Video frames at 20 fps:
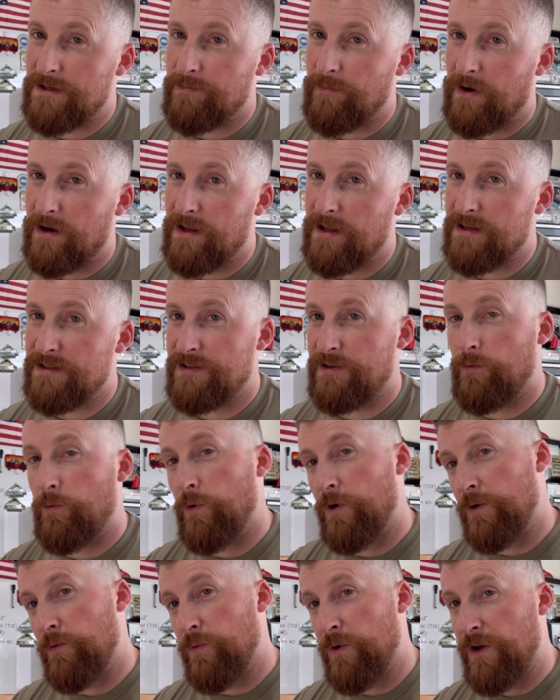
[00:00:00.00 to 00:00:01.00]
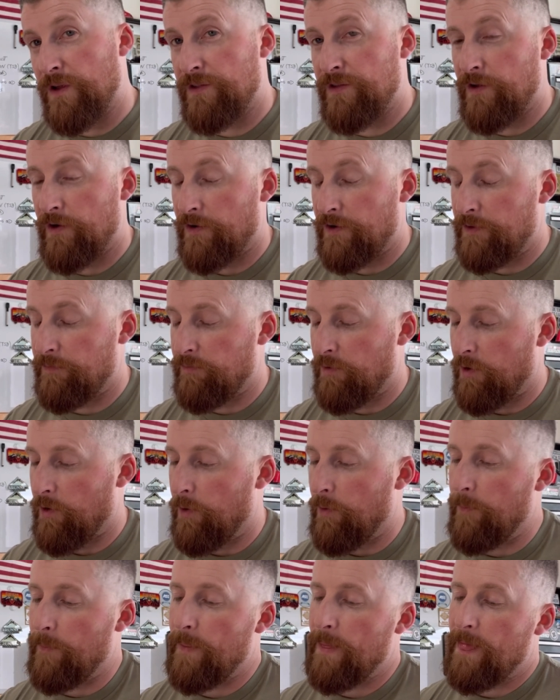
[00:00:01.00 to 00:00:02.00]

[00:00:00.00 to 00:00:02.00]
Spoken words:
money as you would with a TRD Pro.